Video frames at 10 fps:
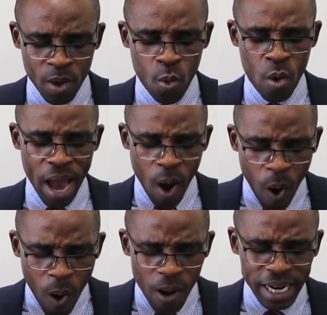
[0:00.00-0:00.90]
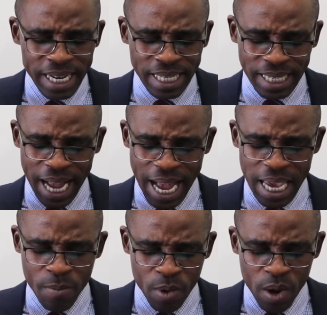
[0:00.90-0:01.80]
we are all in a
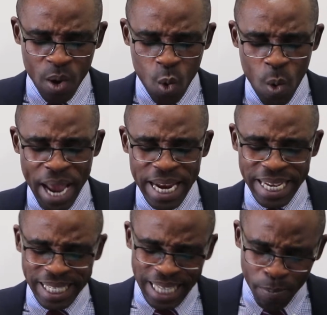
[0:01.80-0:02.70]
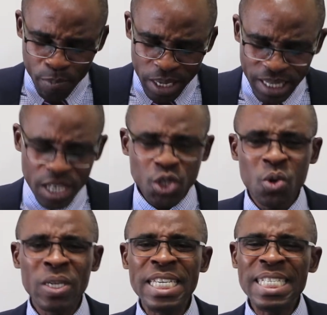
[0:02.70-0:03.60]
time when
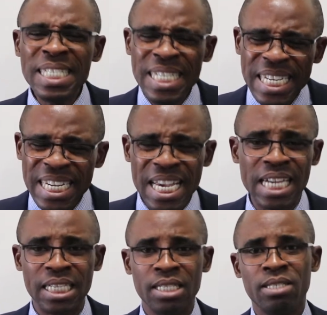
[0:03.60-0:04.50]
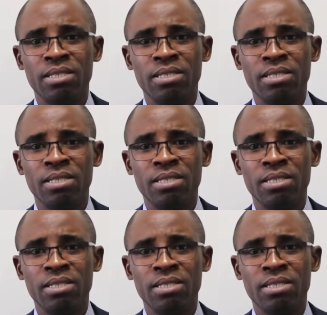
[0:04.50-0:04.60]
interpretation is needed.